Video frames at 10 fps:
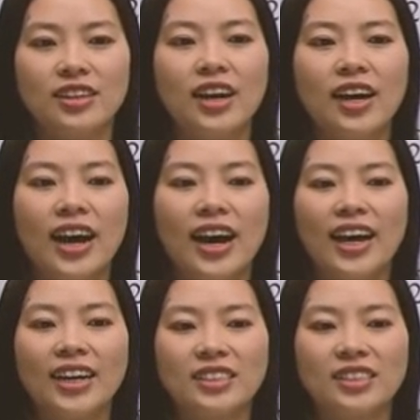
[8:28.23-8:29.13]

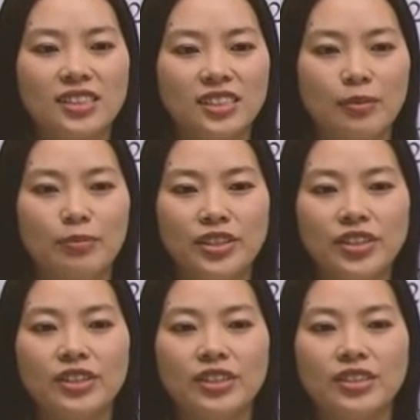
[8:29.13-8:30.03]
had
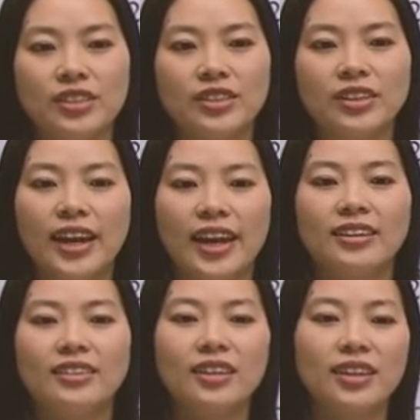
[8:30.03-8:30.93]
disappeared and
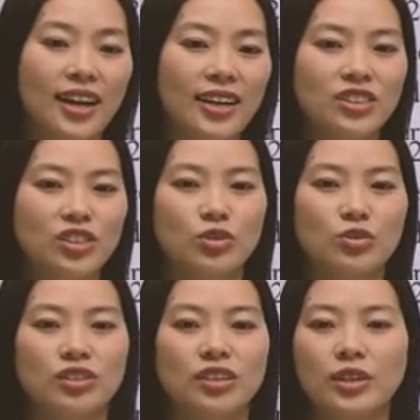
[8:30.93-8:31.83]
the lines used
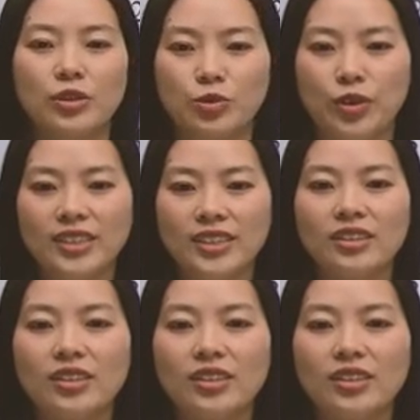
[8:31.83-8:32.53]
in writing